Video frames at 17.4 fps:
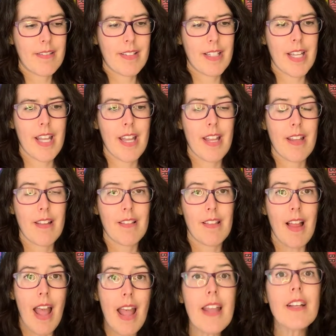he
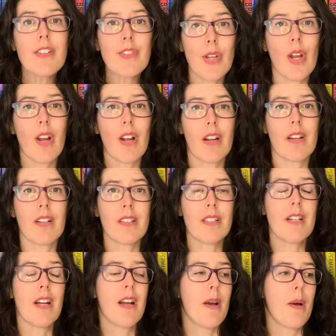likes
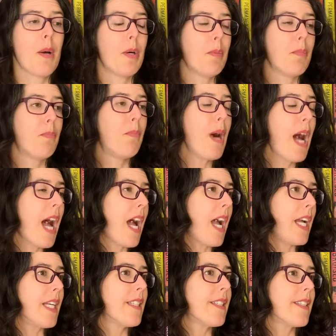her,
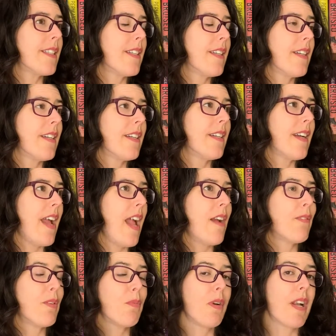but
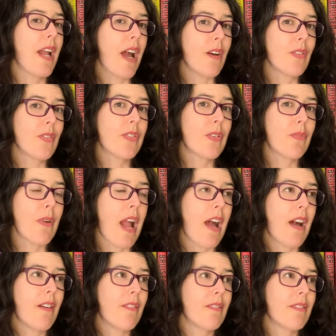everyone else
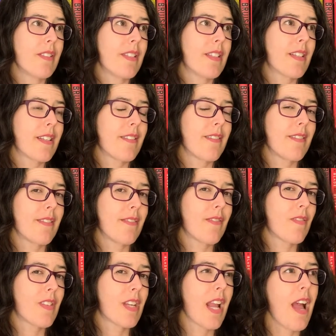around
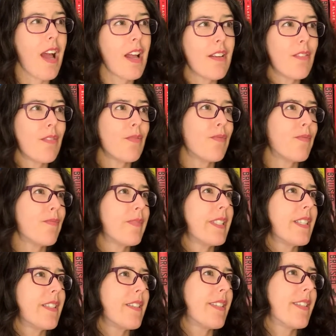kind of
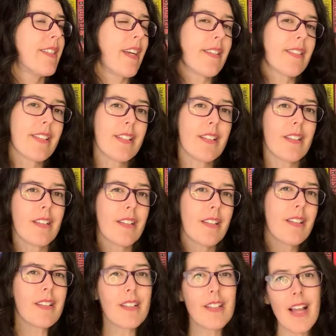doesn't
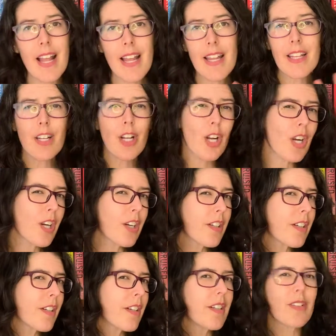like
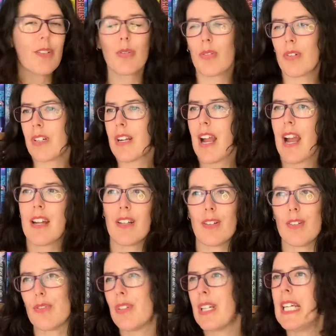her, or kind
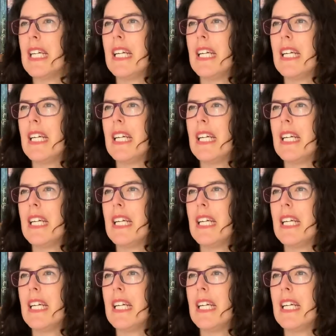of,